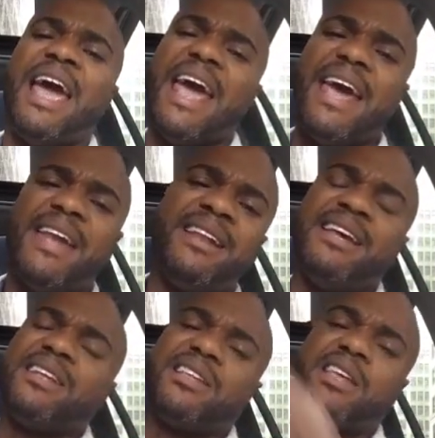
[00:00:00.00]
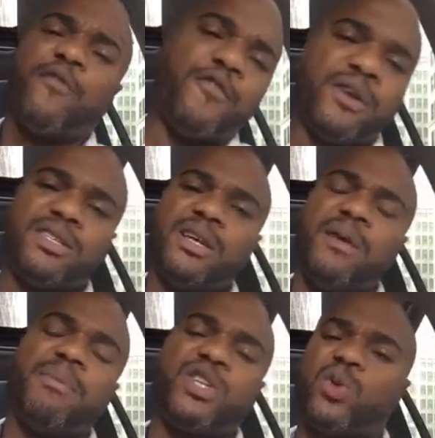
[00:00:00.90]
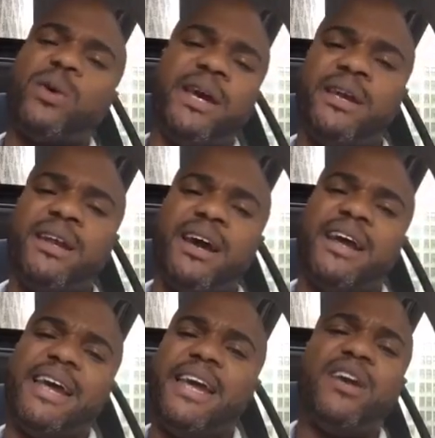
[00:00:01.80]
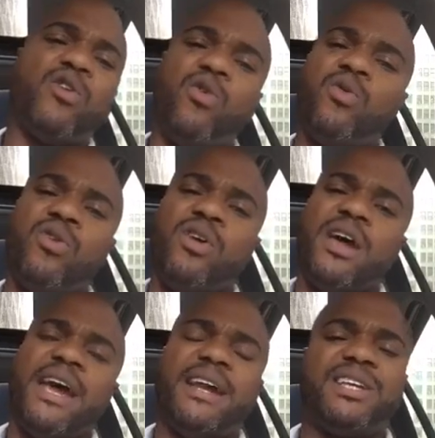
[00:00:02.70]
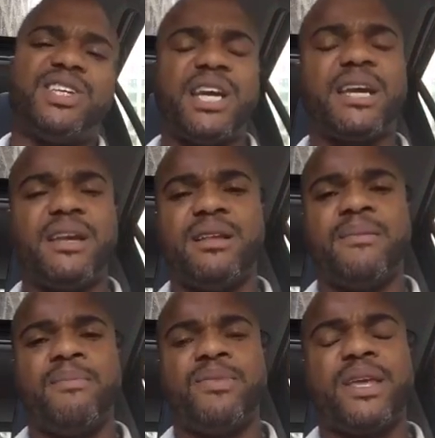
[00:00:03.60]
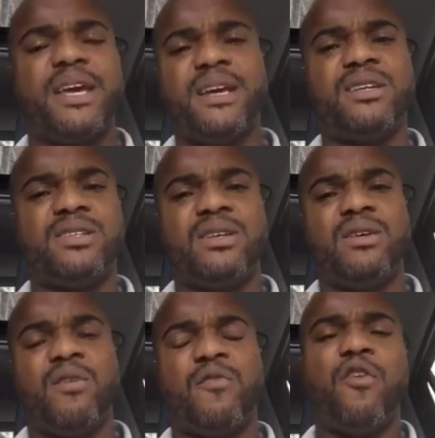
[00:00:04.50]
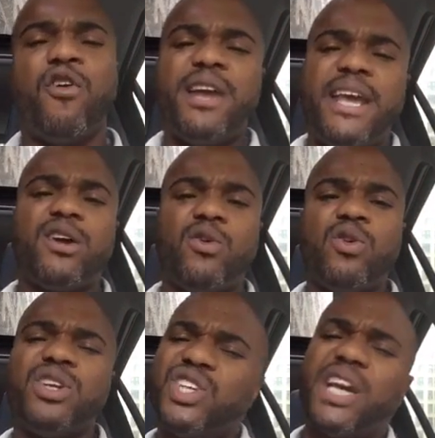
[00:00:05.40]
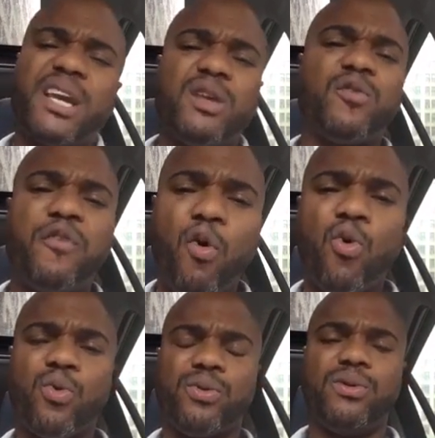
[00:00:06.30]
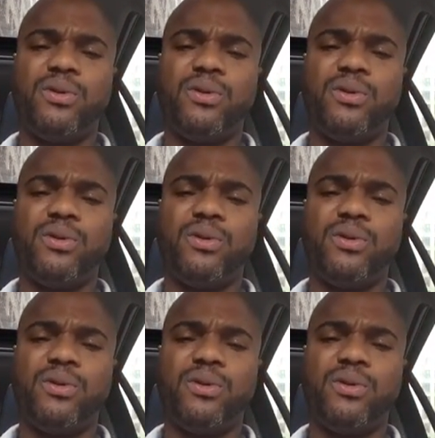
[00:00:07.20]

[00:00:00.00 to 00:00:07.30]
and the difference between an eagle and a chicken is, for an eagle, chicken is food.